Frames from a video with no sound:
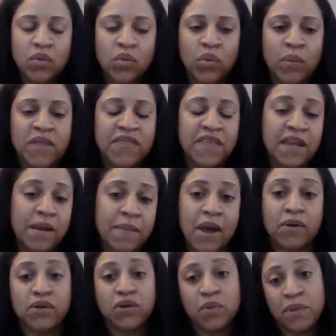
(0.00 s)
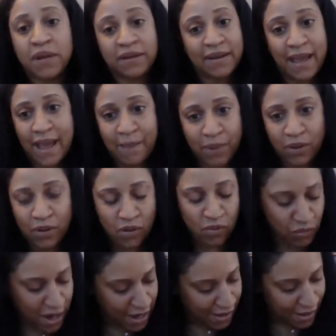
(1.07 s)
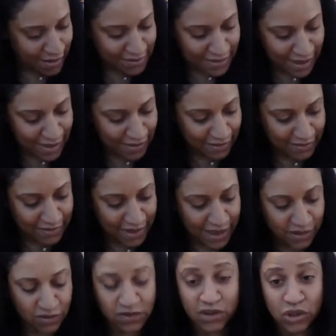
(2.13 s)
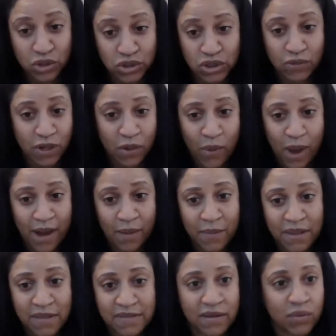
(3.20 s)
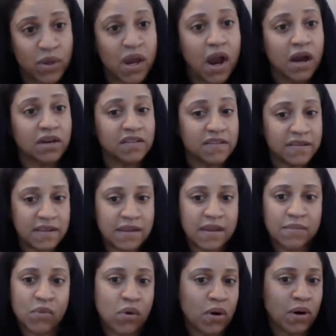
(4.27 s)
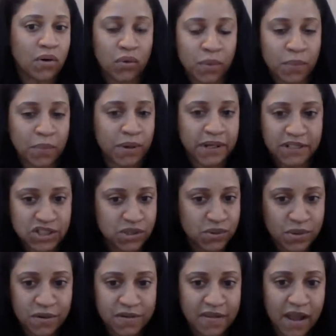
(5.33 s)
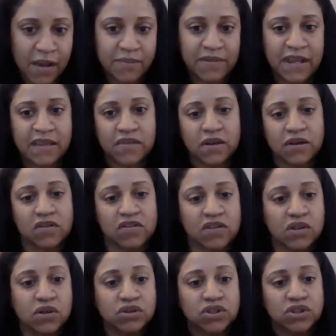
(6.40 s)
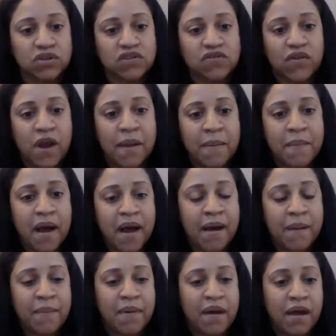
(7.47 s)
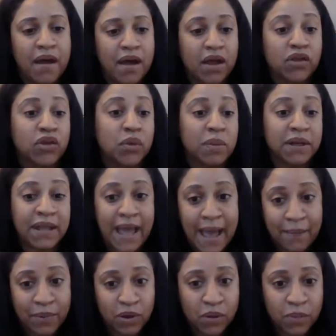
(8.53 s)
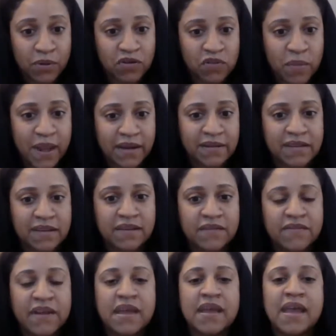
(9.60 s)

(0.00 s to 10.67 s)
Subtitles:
When we think about human capital, Reg SX had disclosure requirements, and we are seeing more corporate issuers update their disclosures from a human capital perspective.